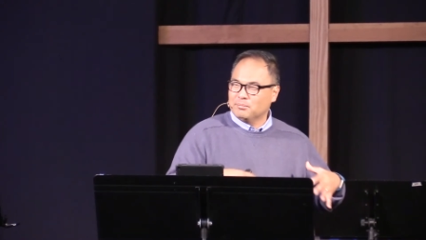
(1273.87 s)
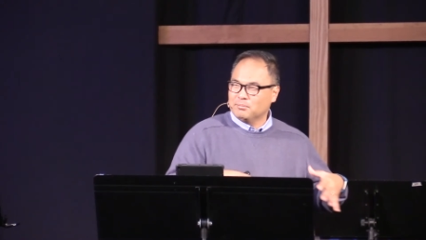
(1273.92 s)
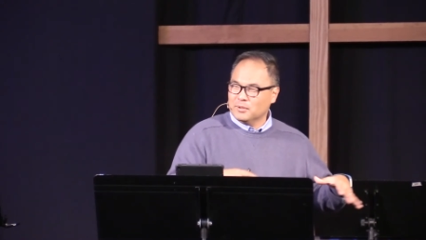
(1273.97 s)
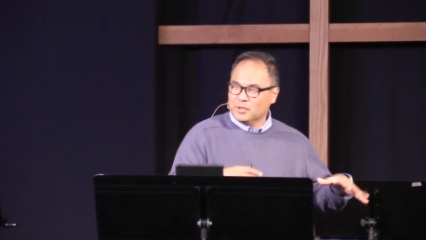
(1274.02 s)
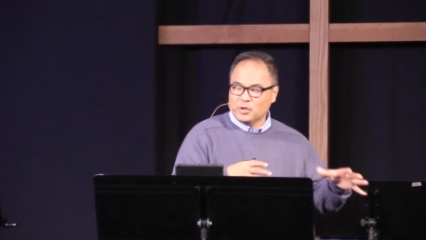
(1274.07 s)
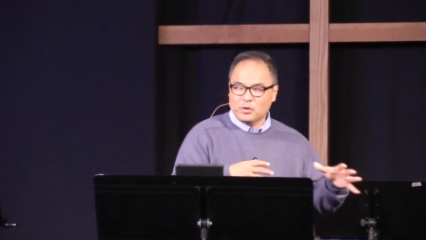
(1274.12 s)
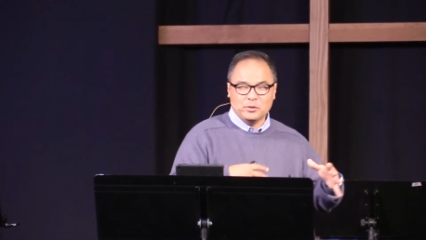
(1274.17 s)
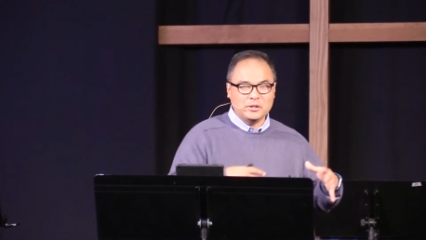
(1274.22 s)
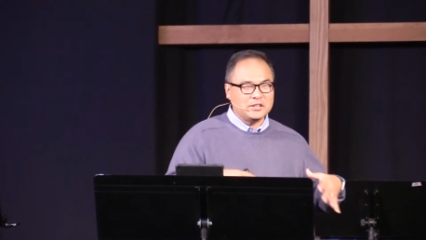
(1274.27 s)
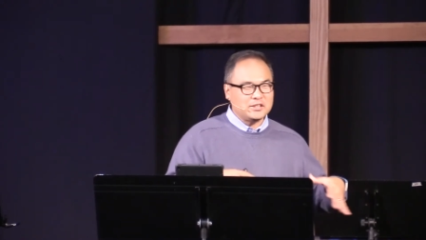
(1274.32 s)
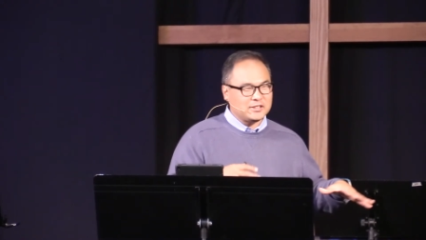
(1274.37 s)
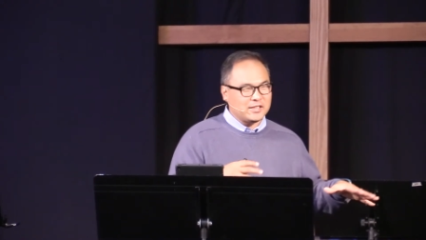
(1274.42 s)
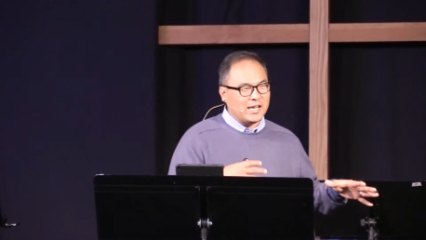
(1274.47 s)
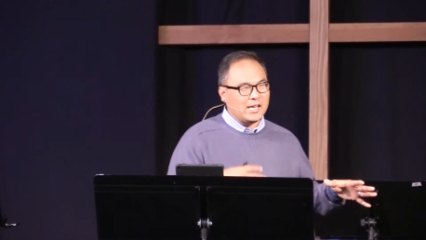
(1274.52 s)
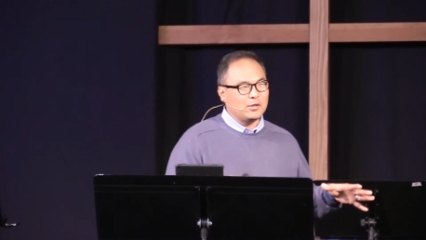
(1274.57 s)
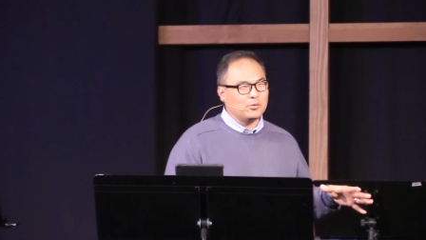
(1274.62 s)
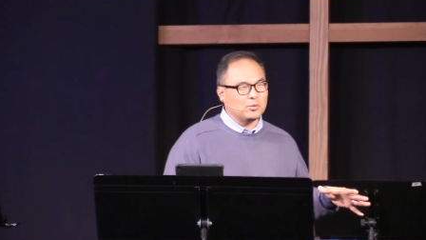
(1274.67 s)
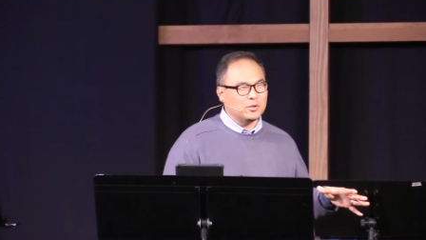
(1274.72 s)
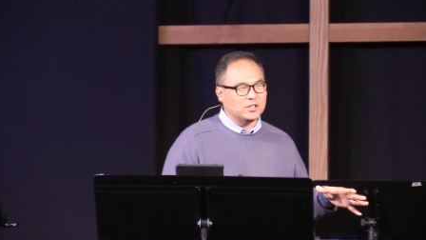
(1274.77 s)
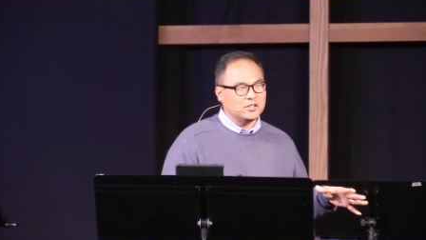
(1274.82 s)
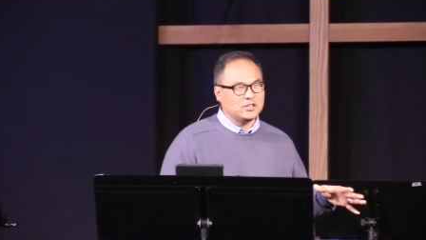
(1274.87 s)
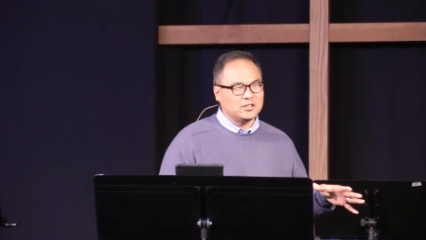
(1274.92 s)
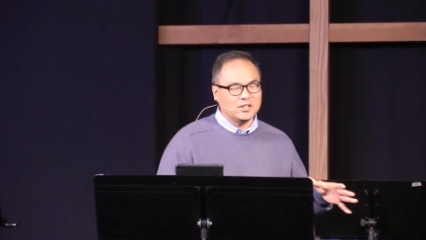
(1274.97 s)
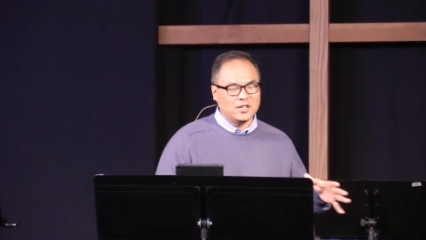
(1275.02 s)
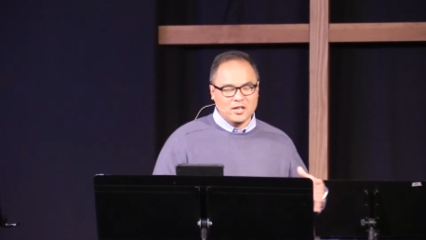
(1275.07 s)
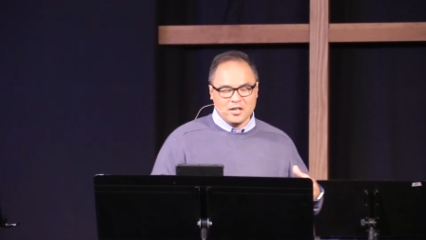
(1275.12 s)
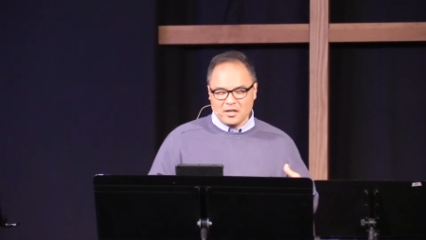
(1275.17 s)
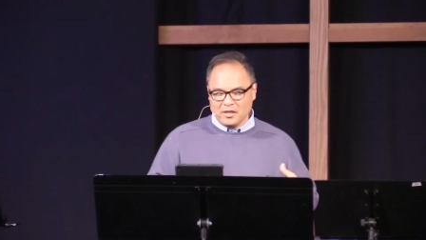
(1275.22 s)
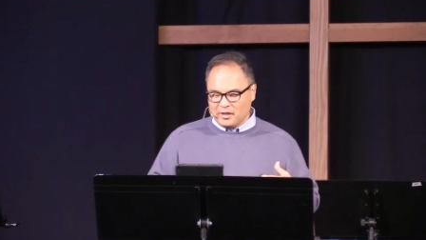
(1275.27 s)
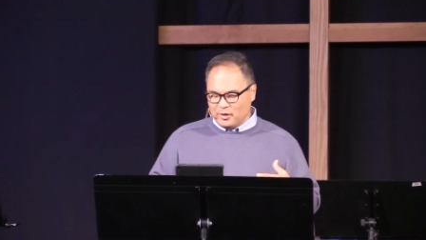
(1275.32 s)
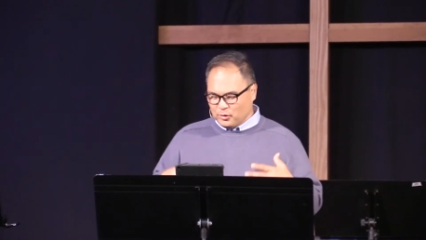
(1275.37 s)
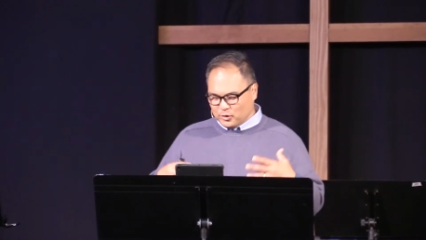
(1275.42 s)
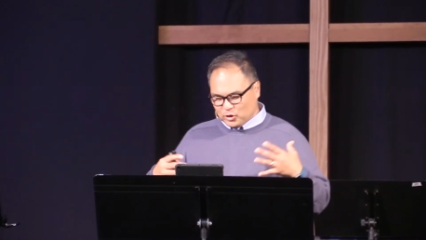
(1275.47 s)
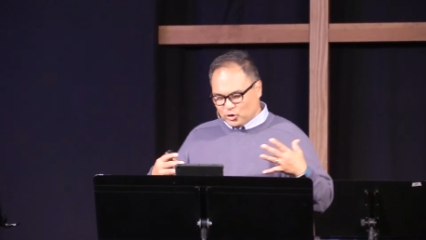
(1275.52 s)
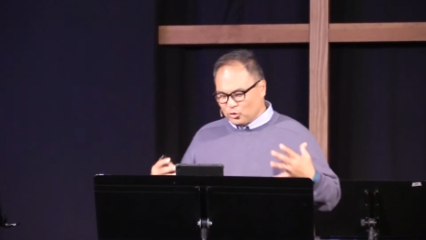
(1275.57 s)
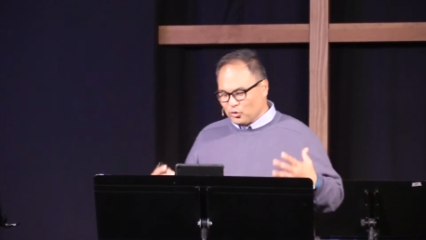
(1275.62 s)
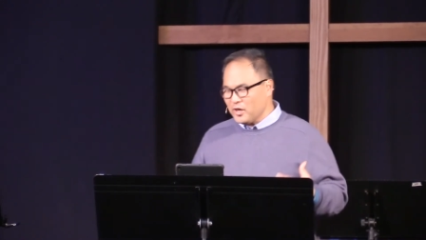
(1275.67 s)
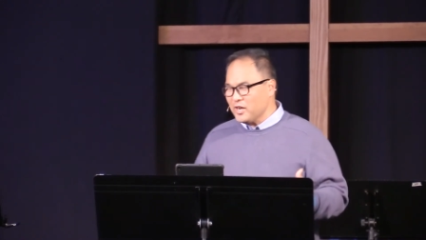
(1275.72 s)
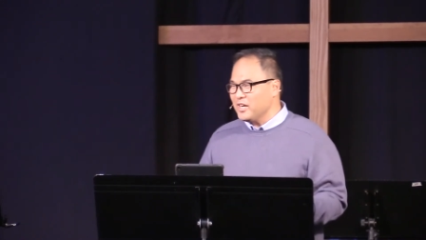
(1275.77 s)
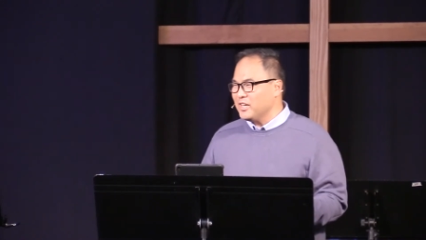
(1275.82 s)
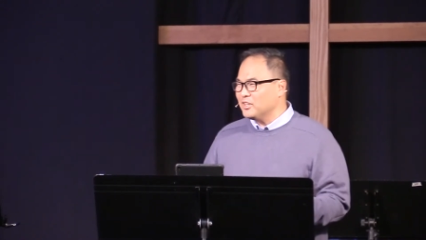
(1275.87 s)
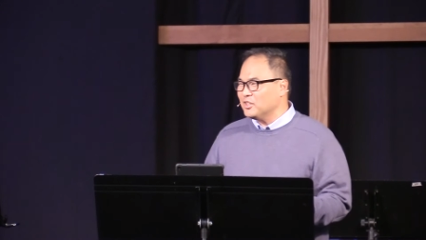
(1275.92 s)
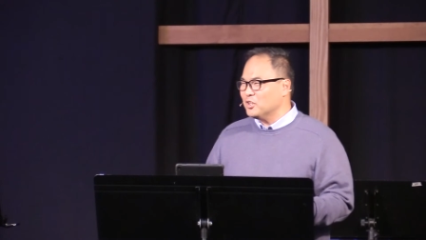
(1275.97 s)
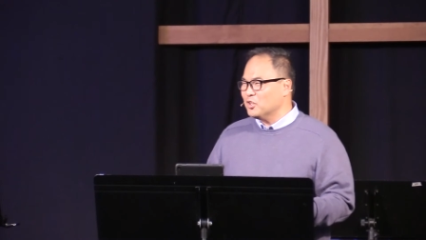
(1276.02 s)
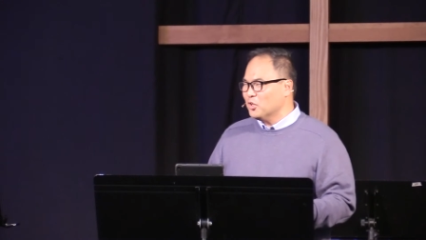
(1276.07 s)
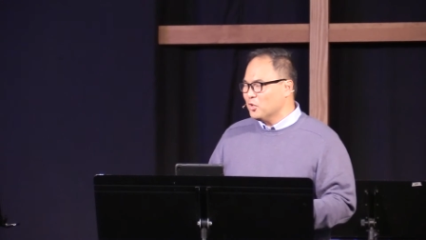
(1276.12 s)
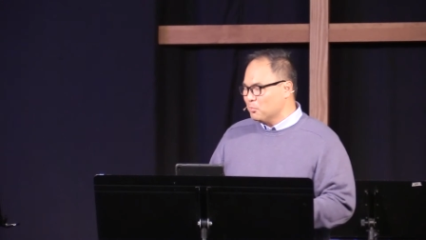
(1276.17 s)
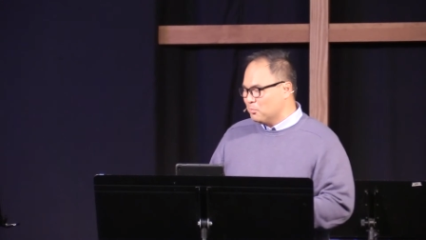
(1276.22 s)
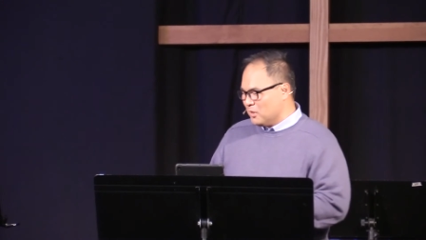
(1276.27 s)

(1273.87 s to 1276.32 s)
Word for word: bologna sandwich. It was great, you know,